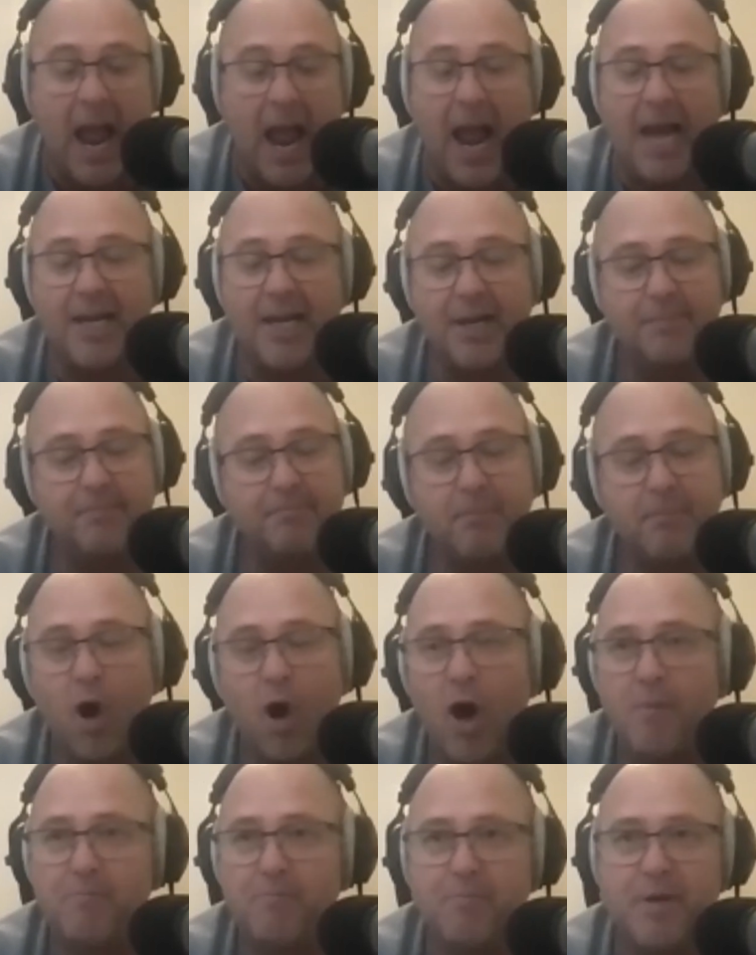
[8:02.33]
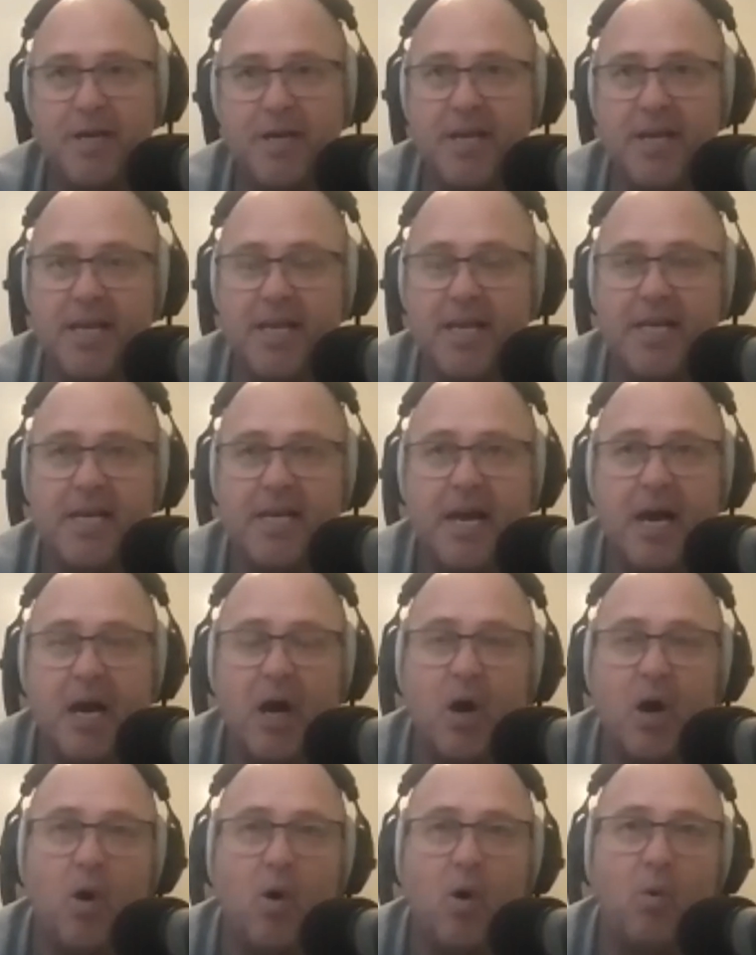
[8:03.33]
And it might be
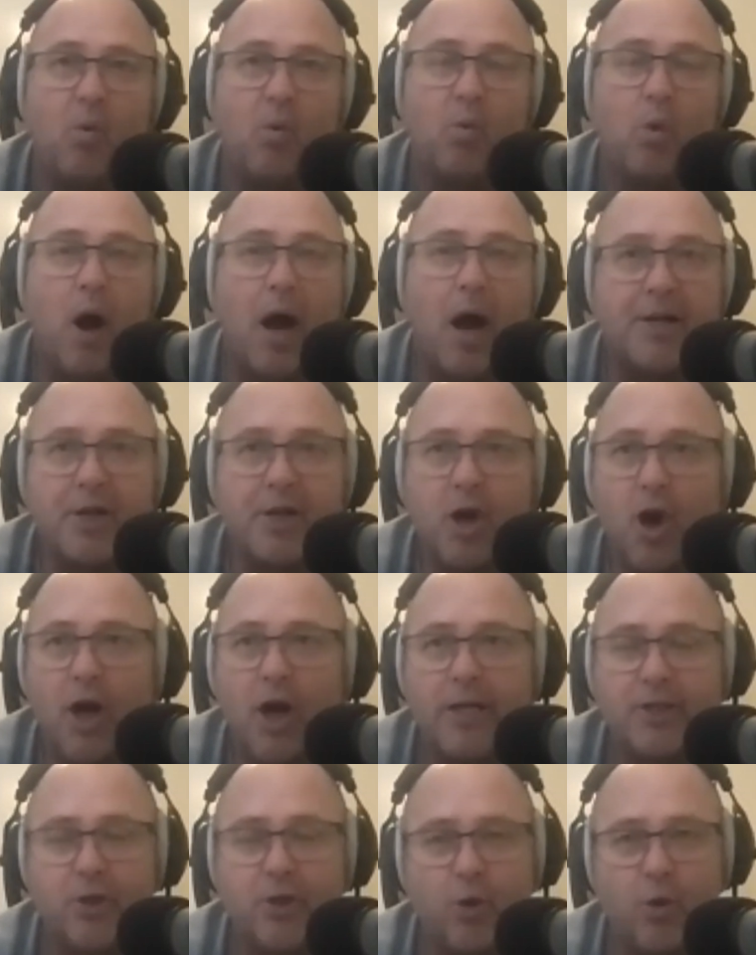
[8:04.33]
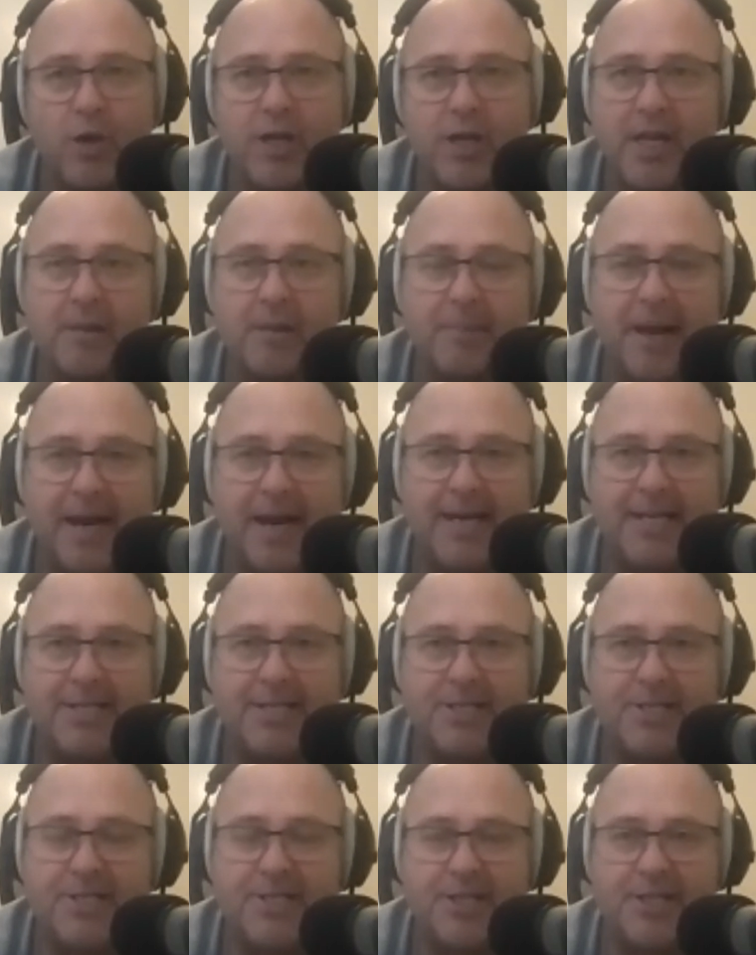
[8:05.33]
one guy talking about
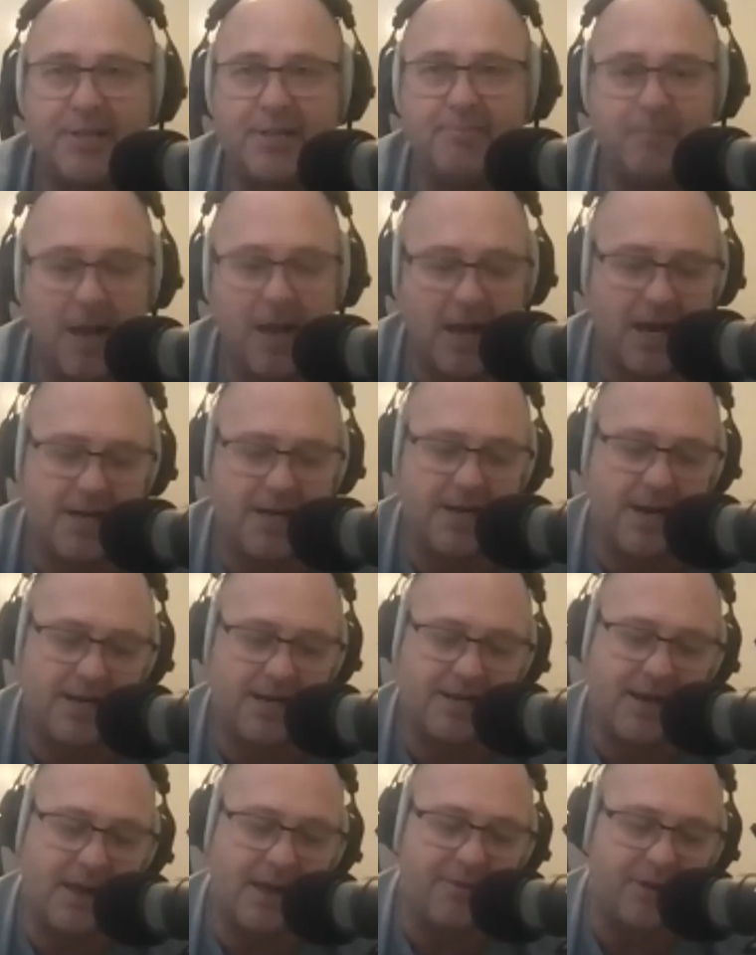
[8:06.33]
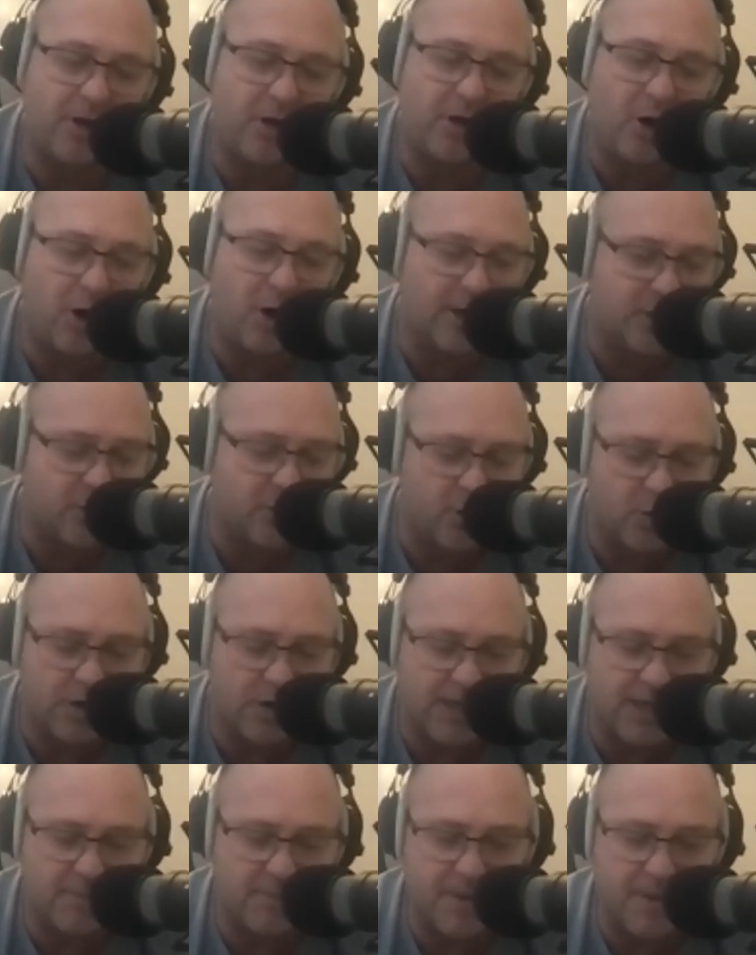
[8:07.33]
his teammate, another guy
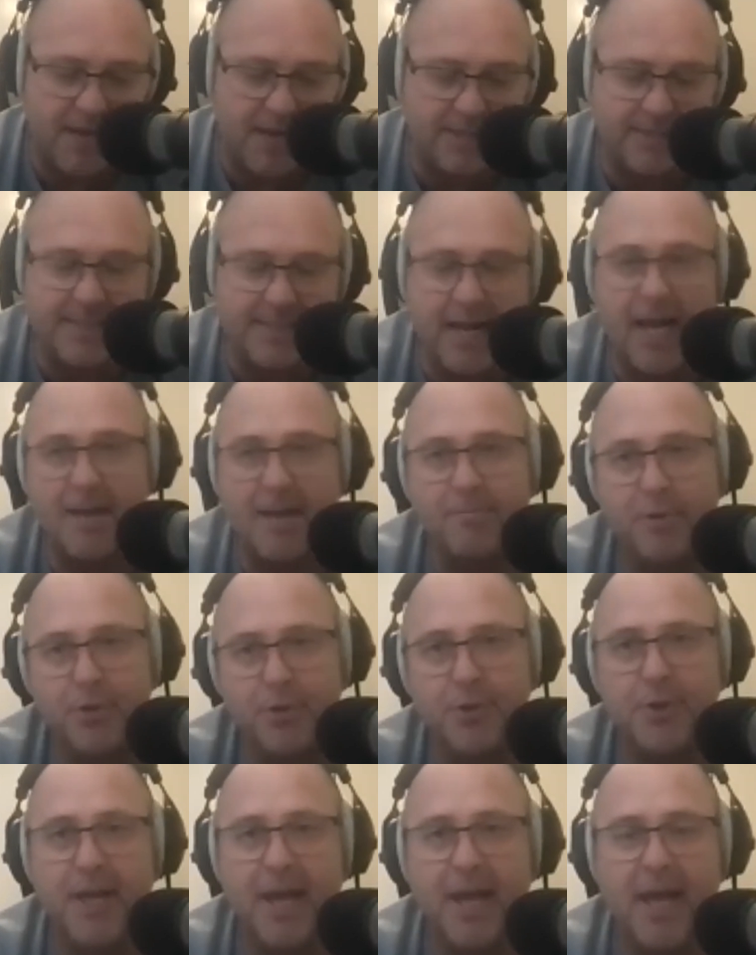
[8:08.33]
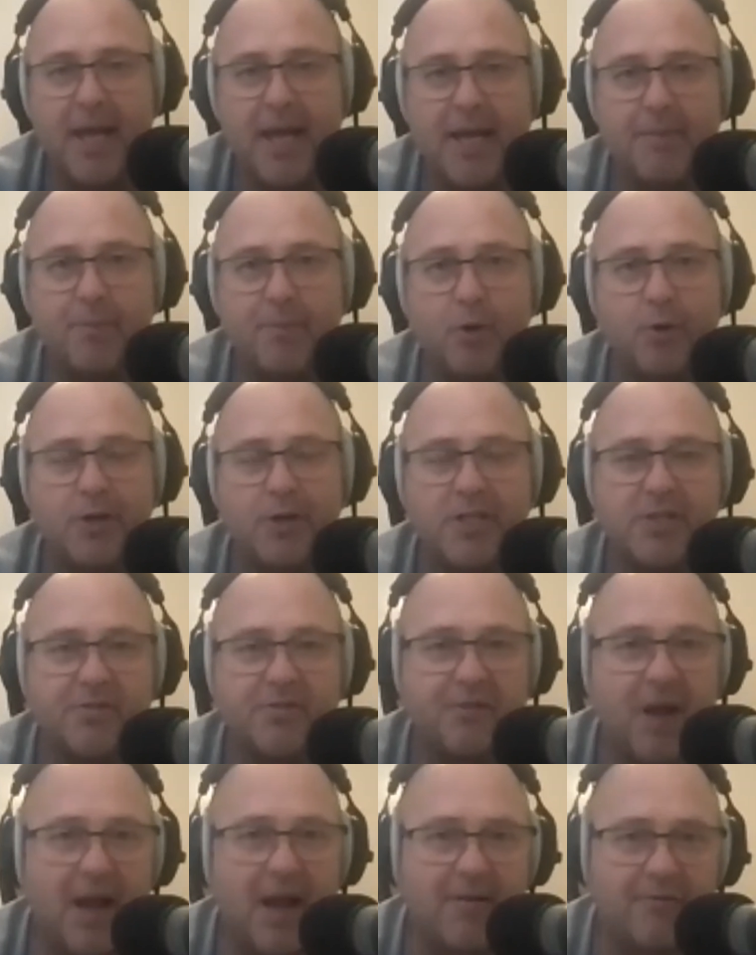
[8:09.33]
talking about debut game or his
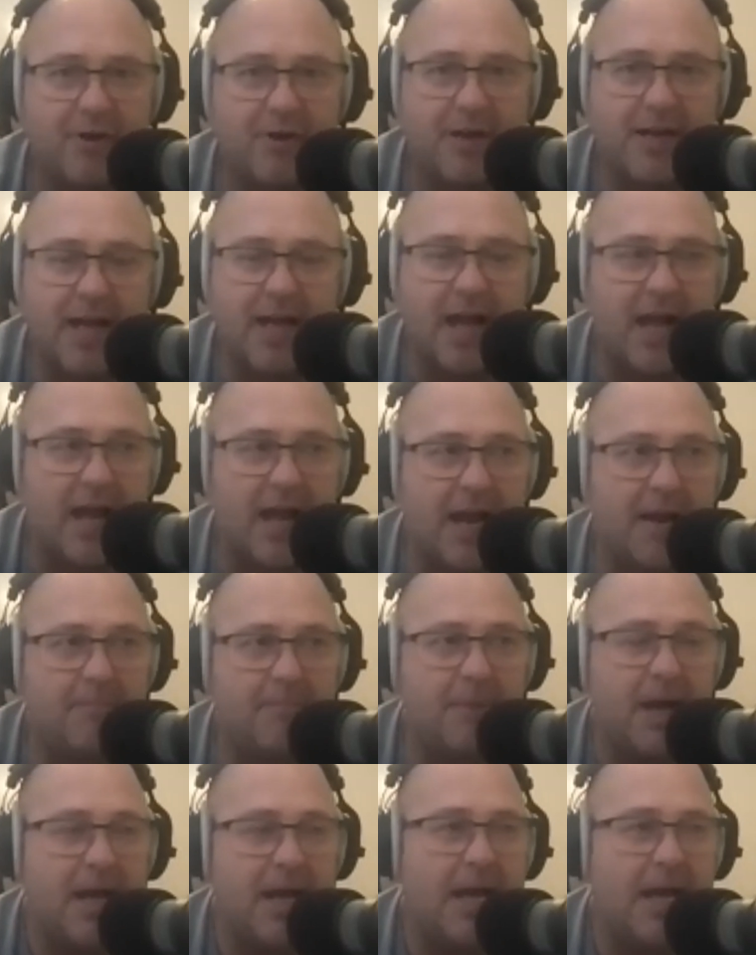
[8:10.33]
favorite game.